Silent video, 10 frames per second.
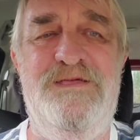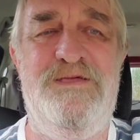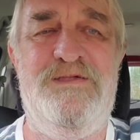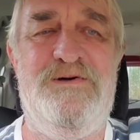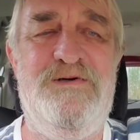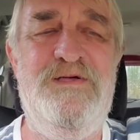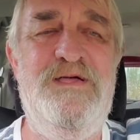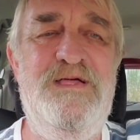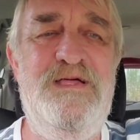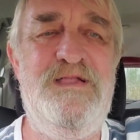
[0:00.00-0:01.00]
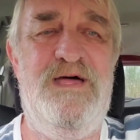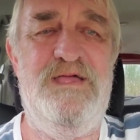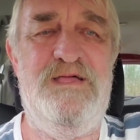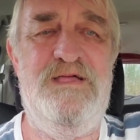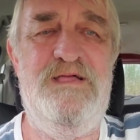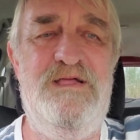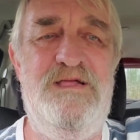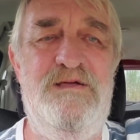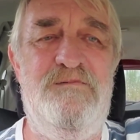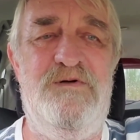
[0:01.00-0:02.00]
you know, like,
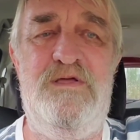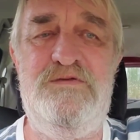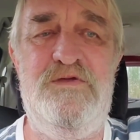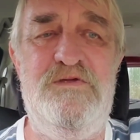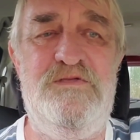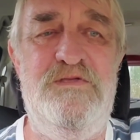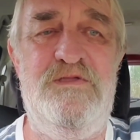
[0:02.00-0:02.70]
well, I sure,